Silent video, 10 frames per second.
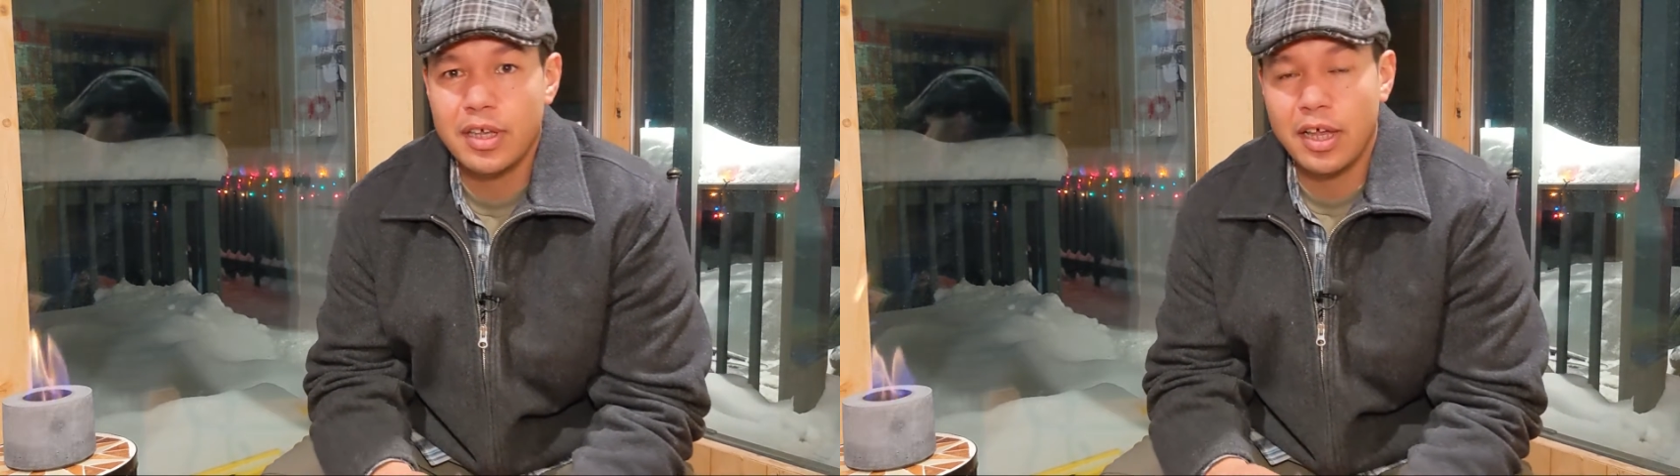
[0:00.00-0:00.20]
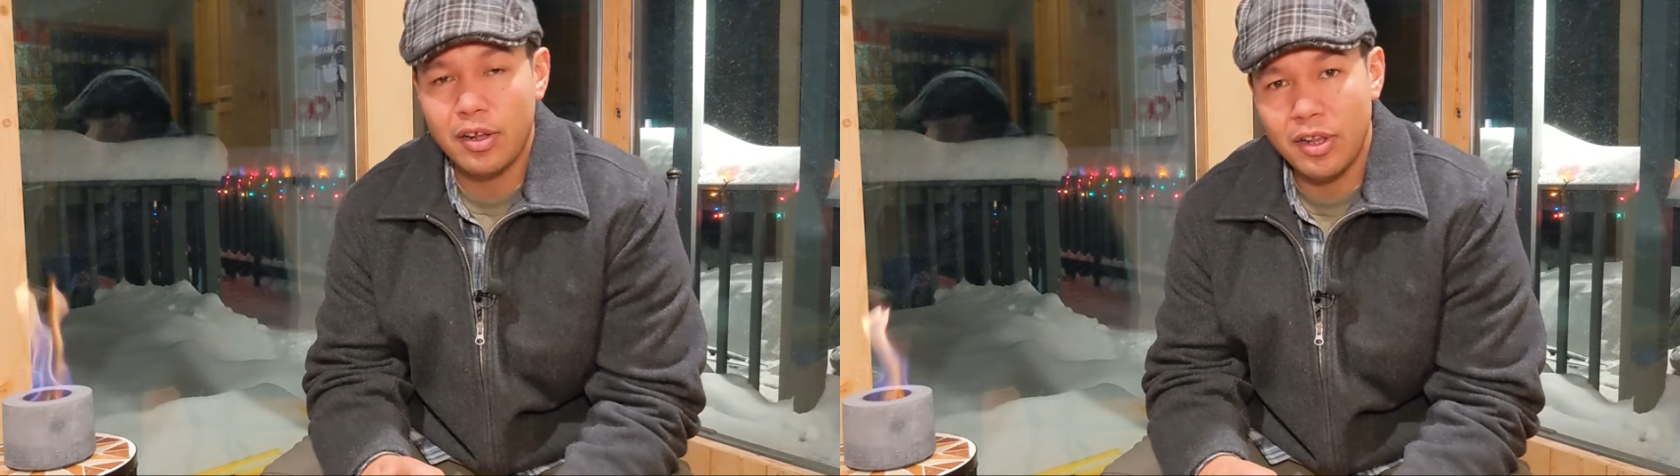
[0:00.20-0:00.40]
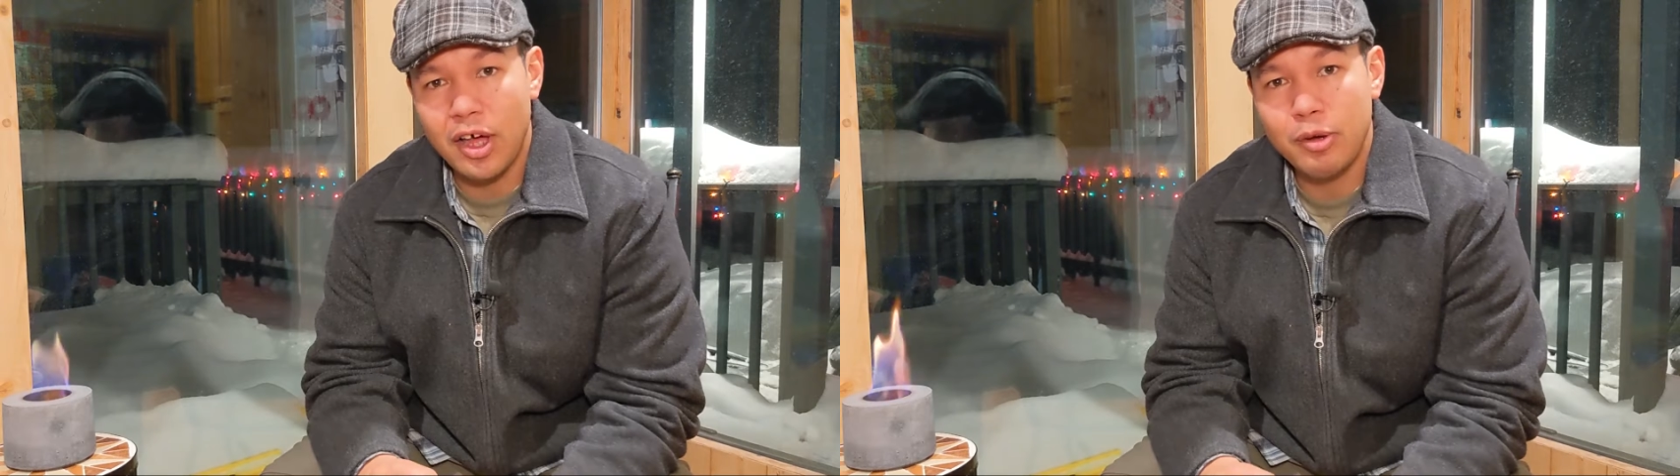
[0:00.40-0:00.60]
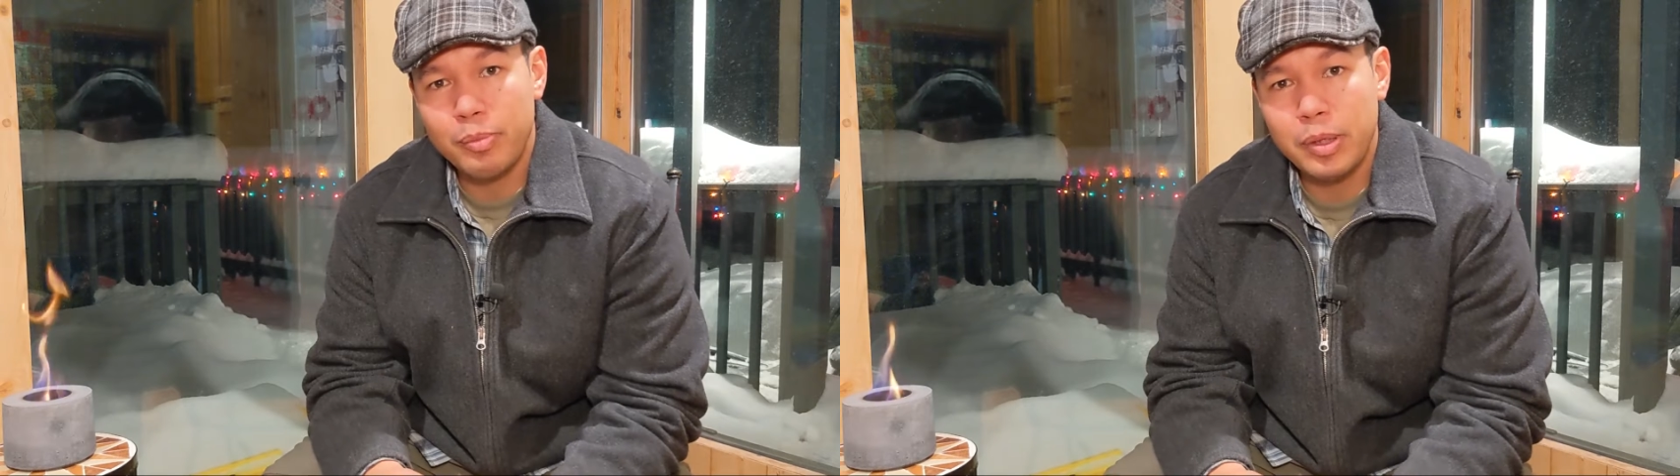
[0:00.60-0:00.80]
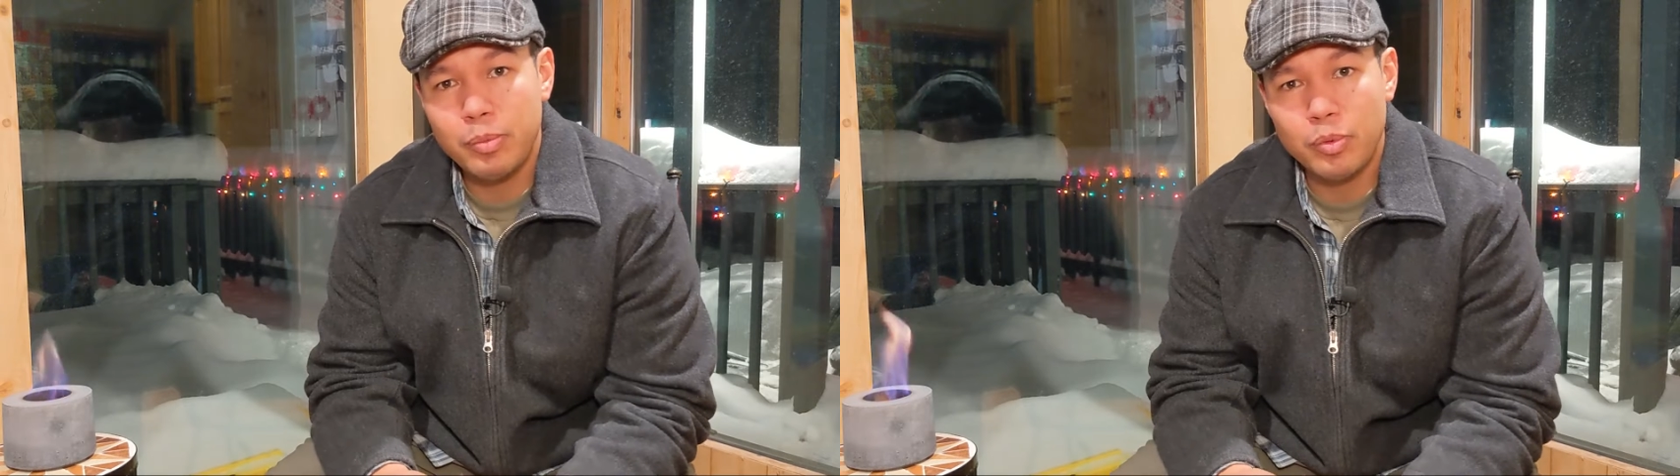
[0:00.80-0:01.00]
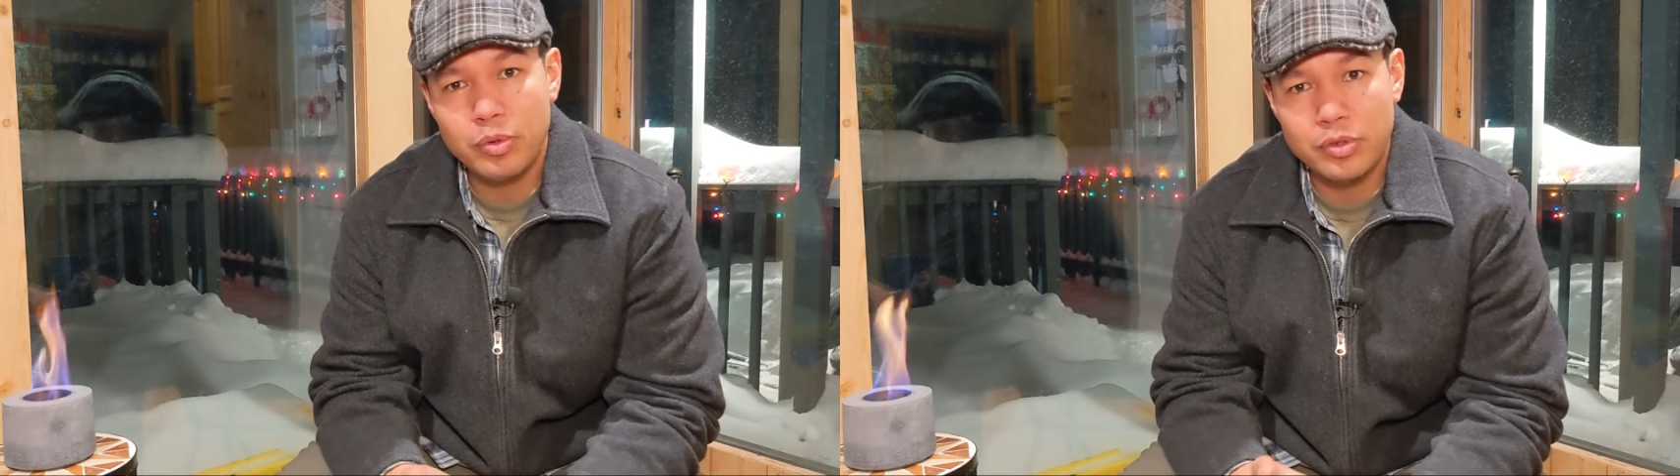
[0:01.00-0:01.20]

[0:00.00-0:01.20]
and a lot of people will